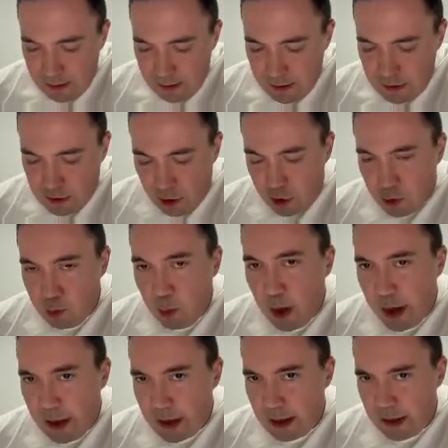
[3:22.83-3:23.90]
start
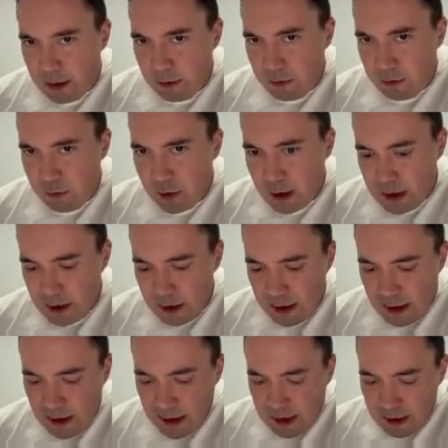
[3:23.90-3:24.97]
buying, right?
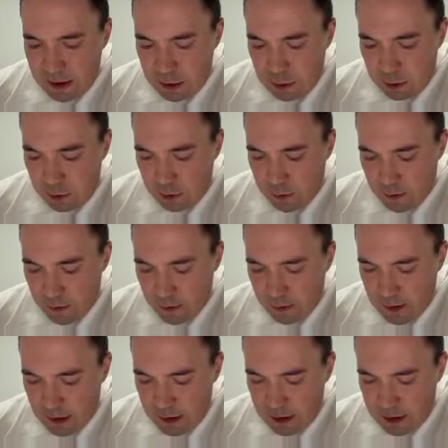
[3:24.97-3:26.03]
So
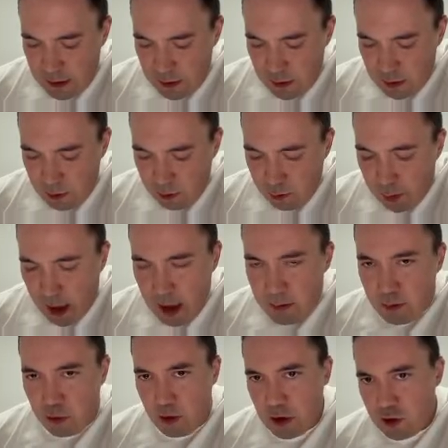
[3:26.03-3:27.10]
this buy
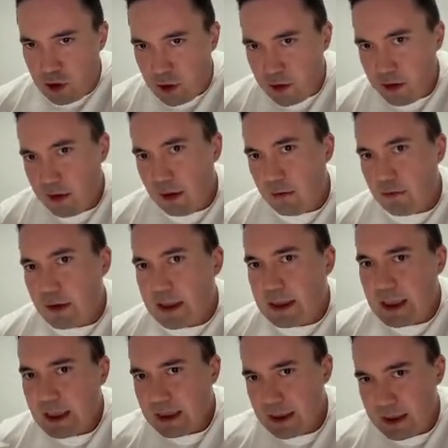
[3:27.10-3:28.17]
pressure
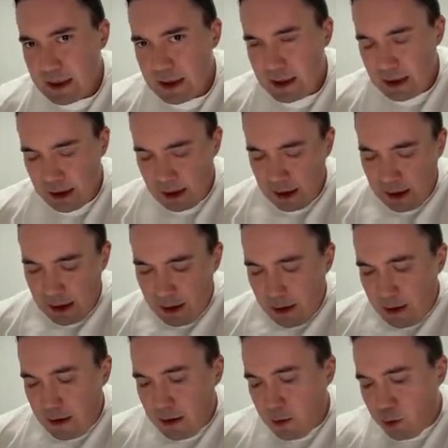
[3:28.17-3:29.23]
resists
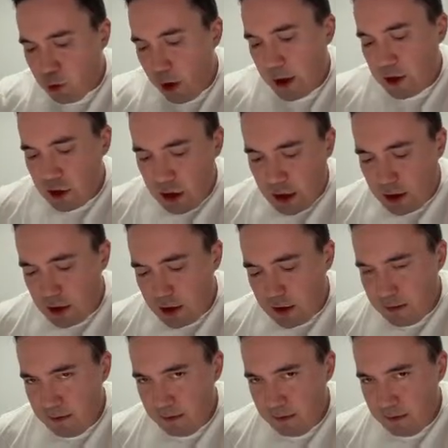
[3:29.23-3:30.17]
the price change.